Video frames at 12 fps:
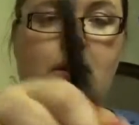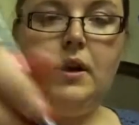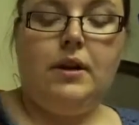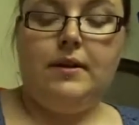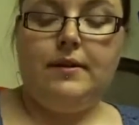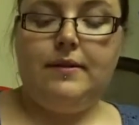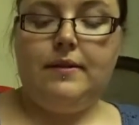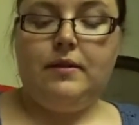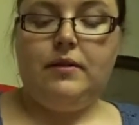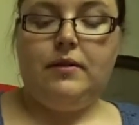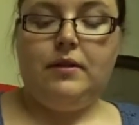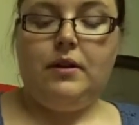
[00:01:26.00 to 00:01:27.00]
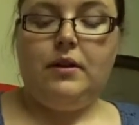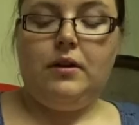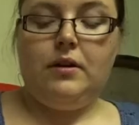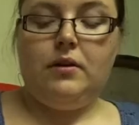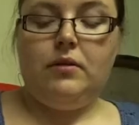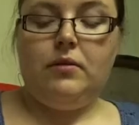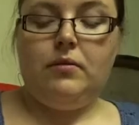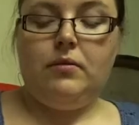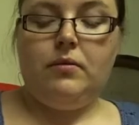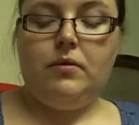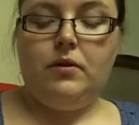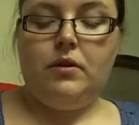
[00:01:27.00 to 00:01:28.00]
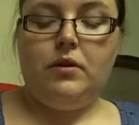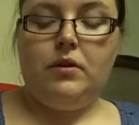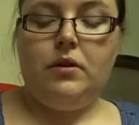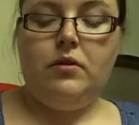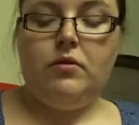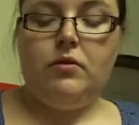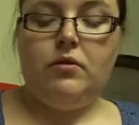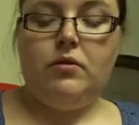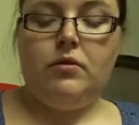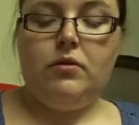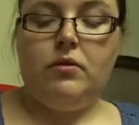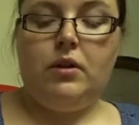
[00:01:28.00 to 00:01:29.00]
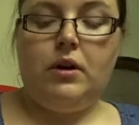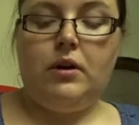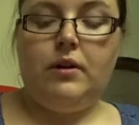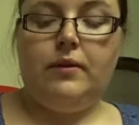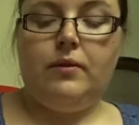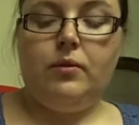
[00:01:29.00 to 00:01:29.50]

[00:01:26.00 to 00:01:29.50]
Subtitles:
And this is just going to neutralise